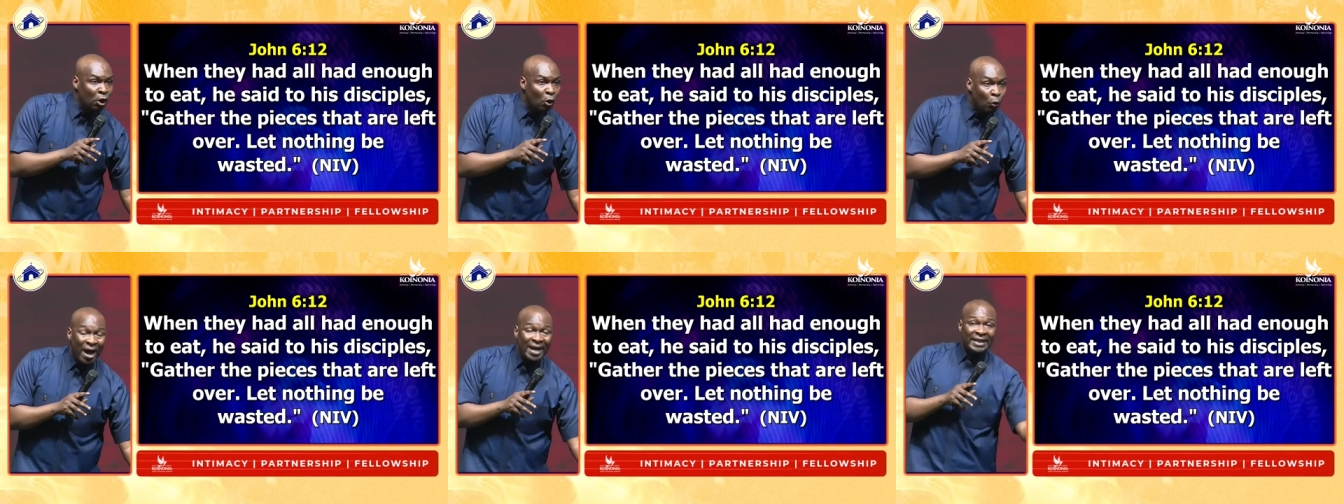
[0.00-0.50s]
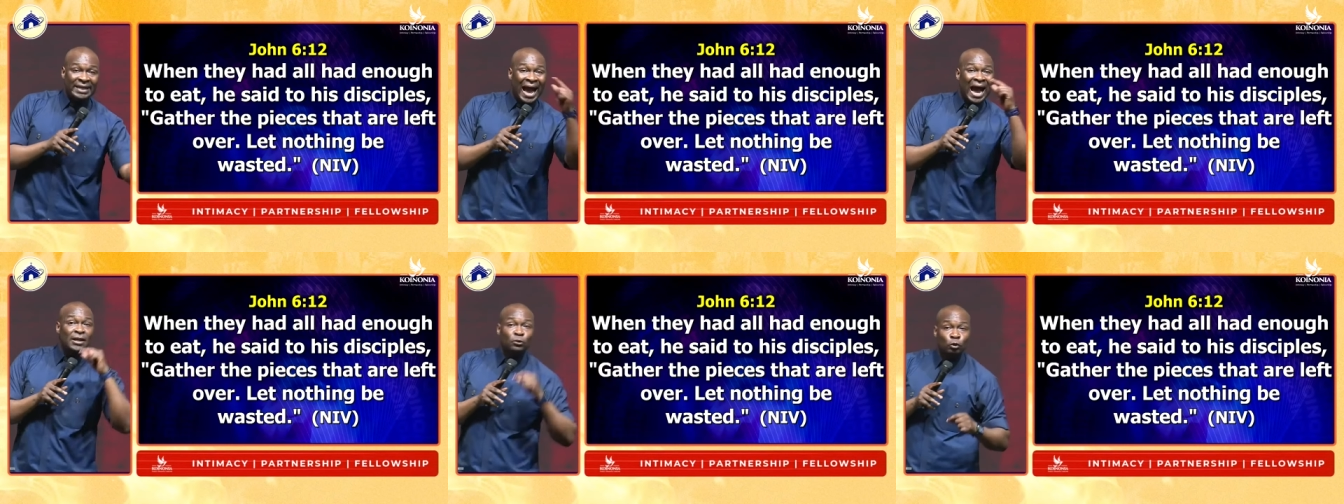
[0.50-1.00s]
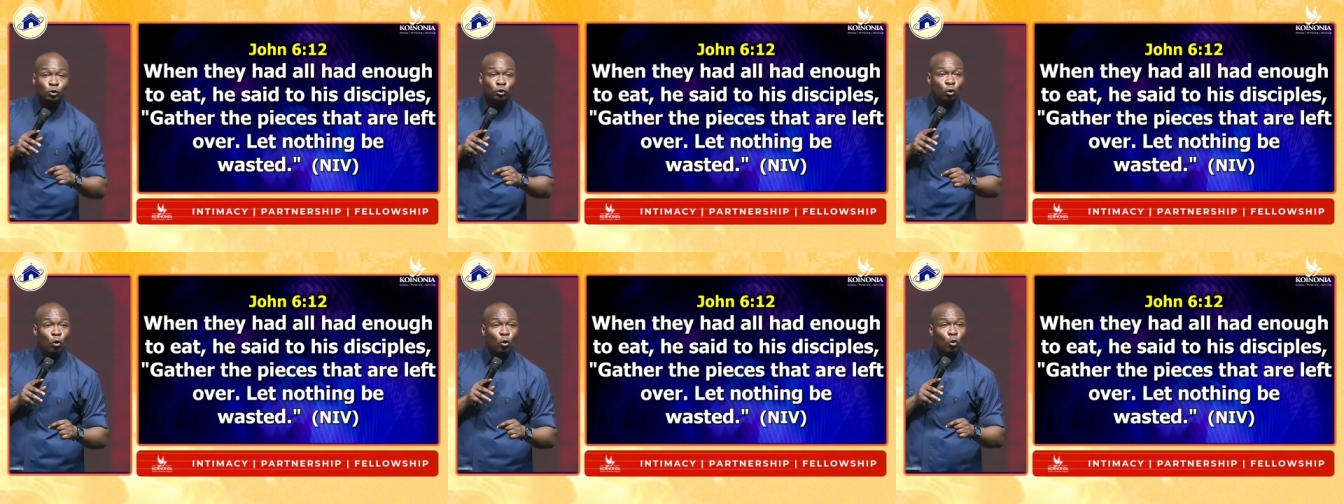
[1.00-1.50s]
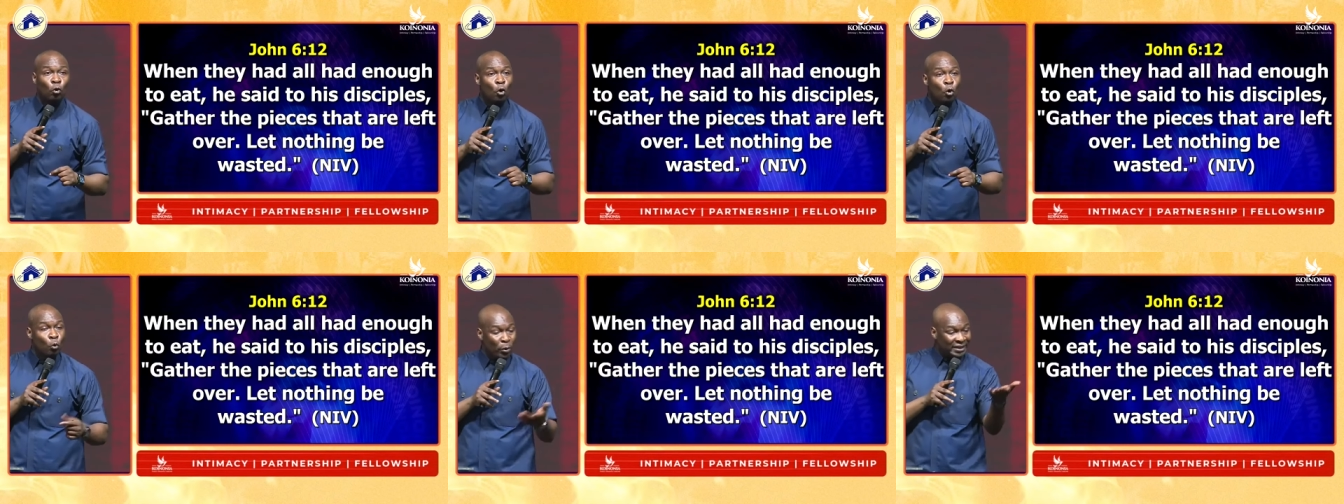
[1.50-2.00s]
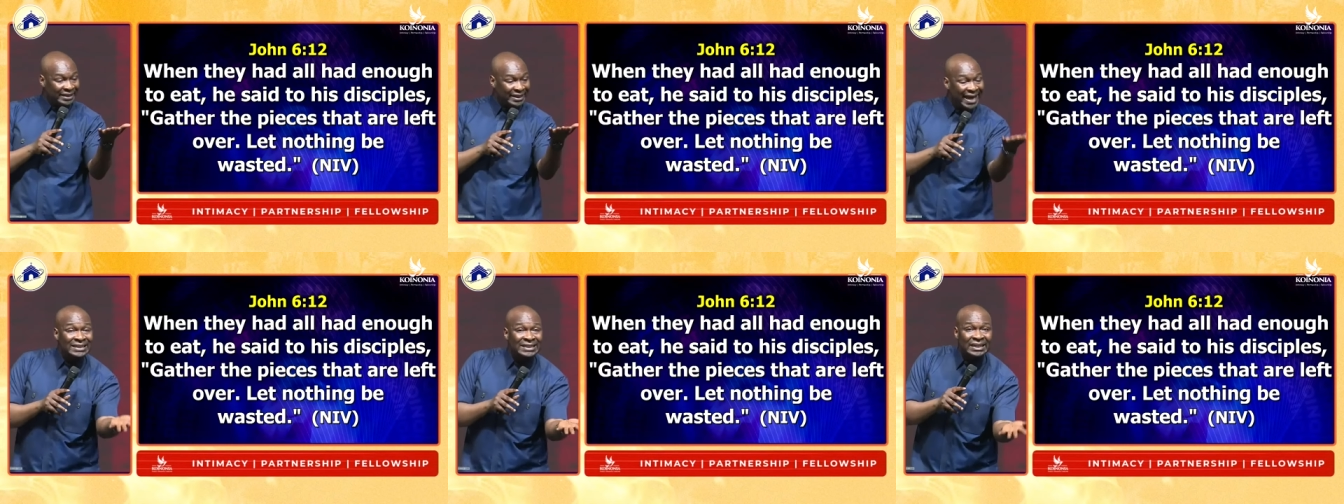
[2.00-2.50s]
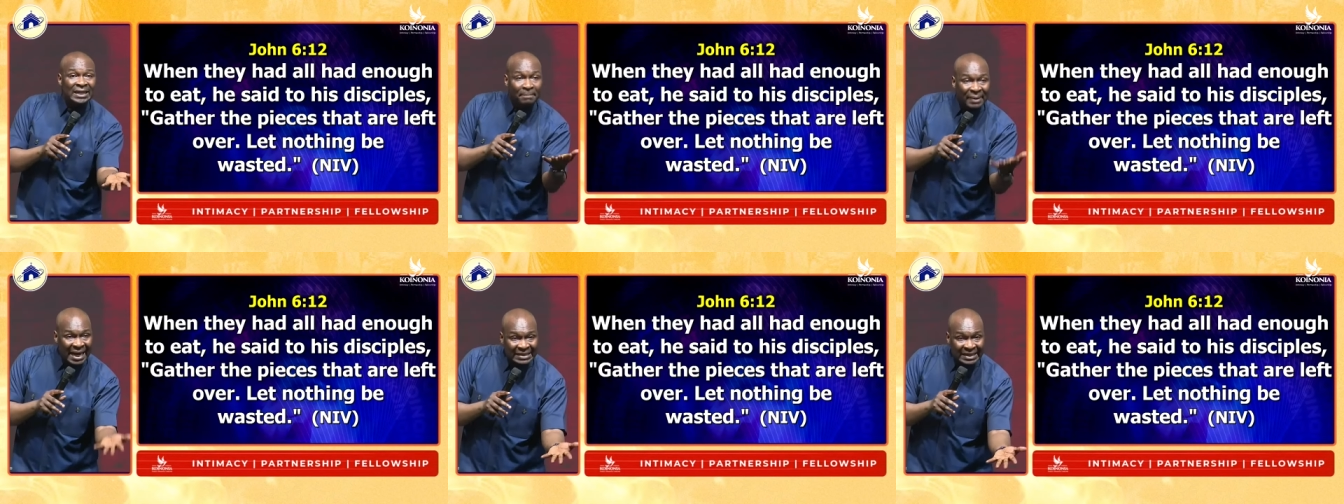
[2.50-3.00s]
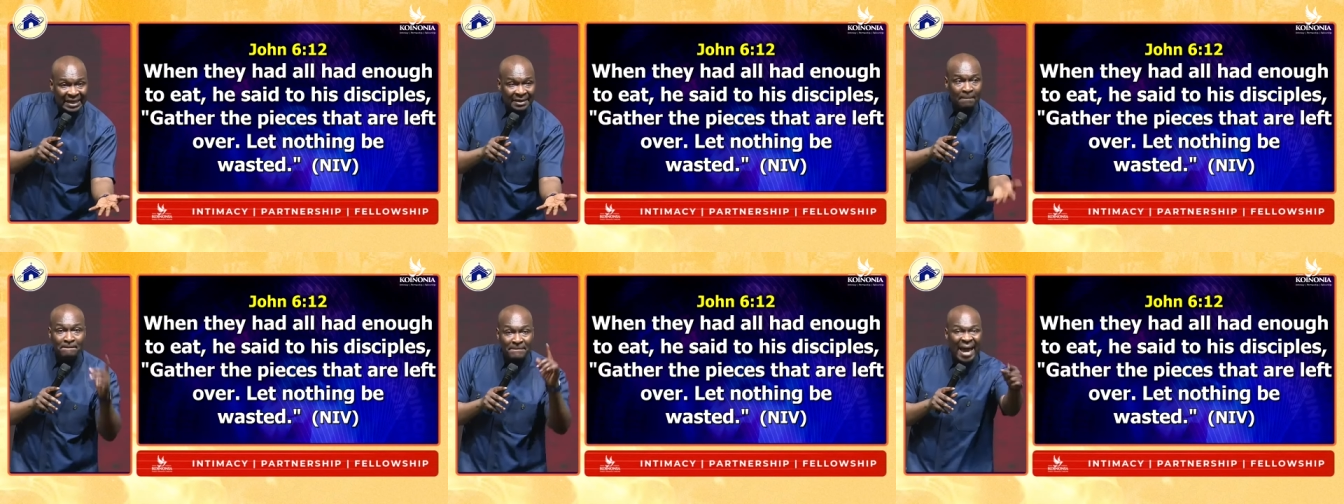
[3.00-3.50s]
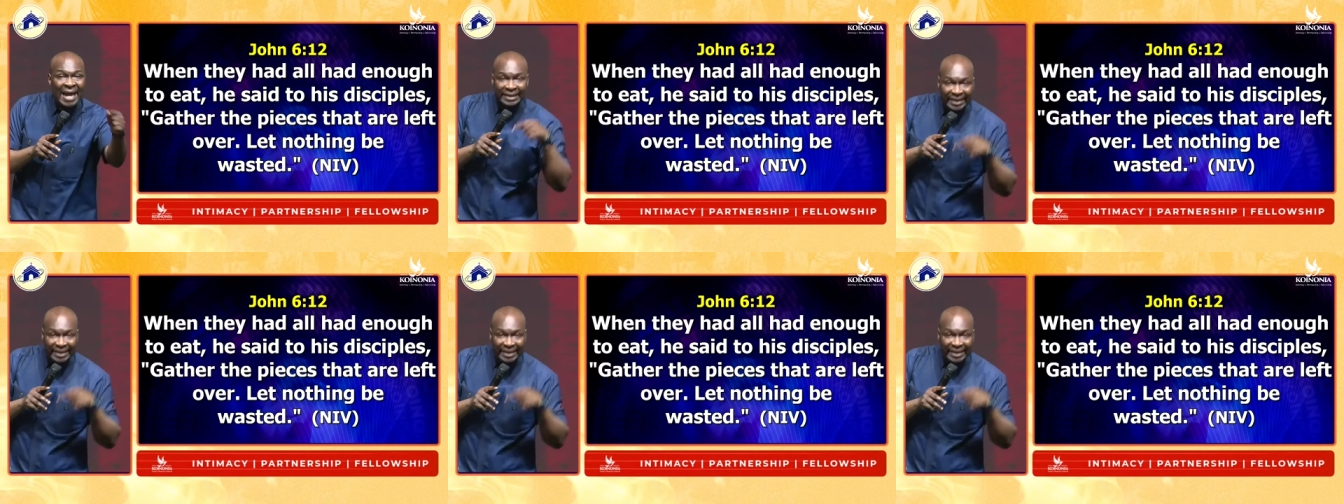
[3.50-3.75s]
When it had to do with getting the blessing, men